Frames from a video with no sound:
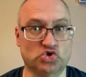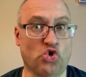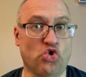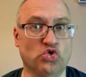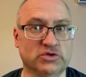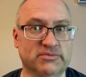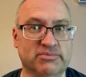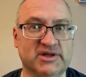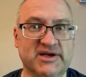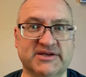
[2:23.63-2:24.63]
to hold in
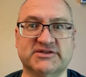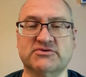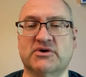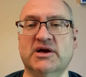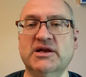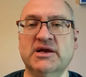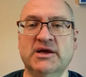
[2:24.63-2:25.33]
place, right?